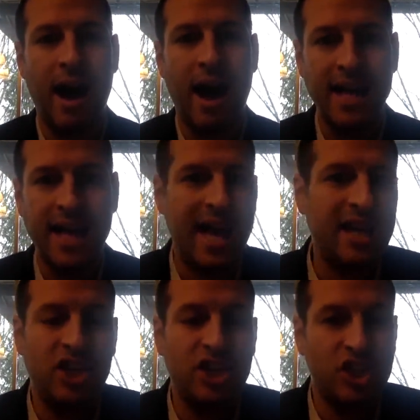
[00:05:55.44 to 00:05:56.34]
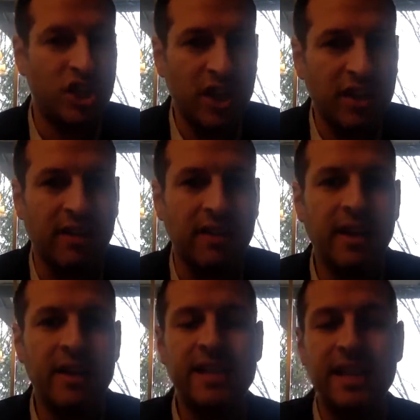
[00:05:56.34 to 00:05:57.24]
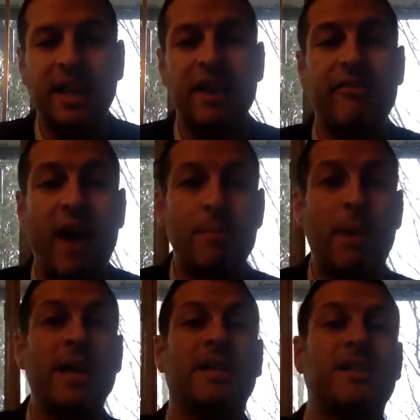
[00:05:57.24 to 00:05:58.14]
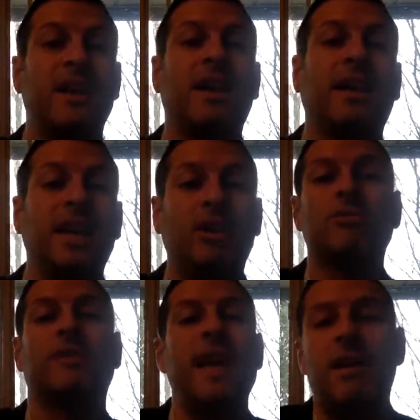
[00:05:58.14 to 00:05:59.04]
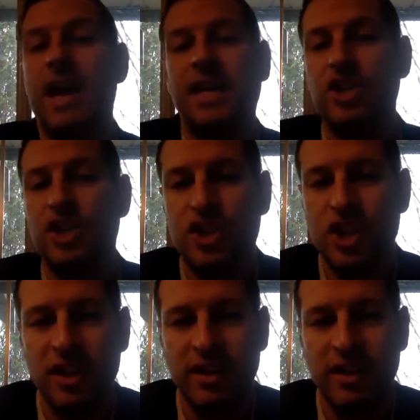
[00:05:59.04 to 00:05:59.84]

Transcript: I can't just chill. See, like if I buy a stock and it goes down, I can just chill.